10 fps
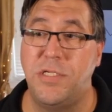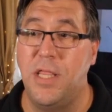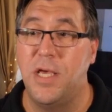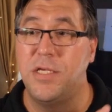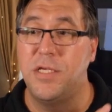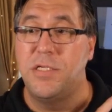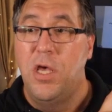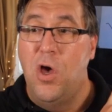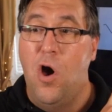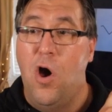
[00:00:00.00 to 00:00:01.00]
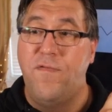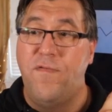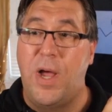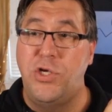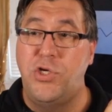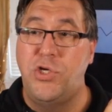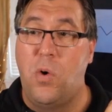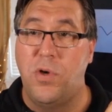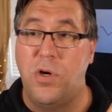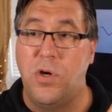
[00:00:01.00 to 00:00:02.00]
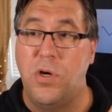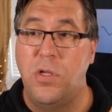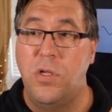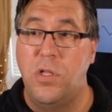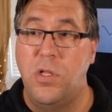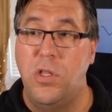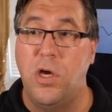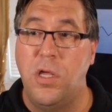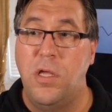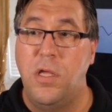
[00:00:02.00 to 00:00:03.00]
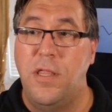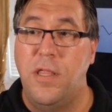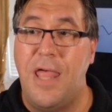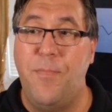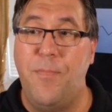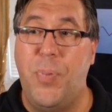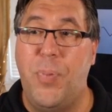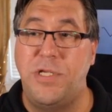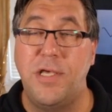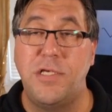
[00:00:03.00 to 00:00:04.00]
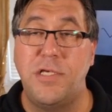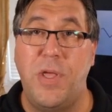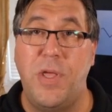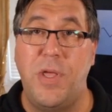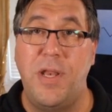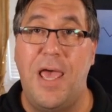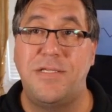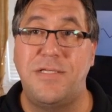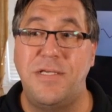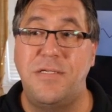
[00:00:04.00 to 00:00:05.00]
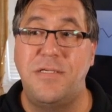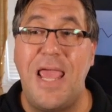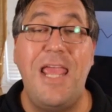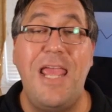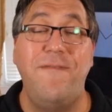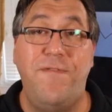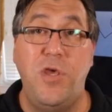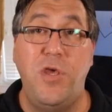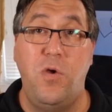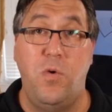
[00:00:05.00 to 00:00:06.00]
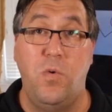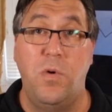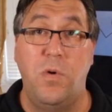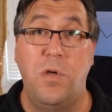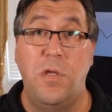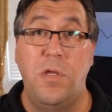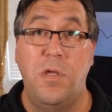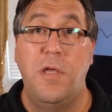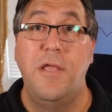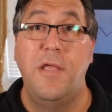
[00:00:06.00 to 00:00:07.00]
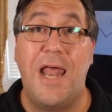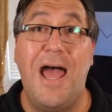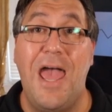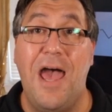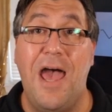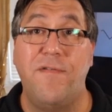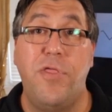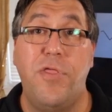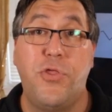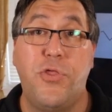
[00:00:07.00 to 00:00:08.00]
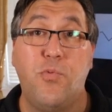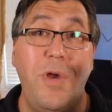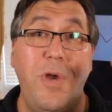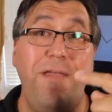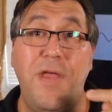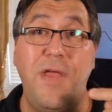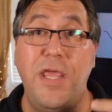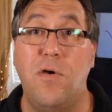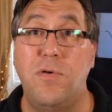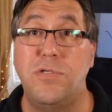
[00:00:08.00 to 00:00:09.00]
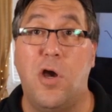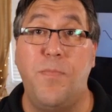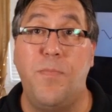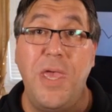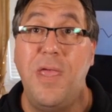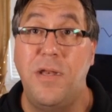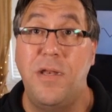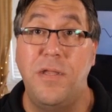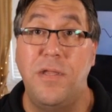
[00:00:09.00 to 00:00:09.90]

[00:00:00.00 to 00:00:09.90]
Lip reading: this. Over my shoulder, look, that participant has the same view that I have. 3 videos are pinned.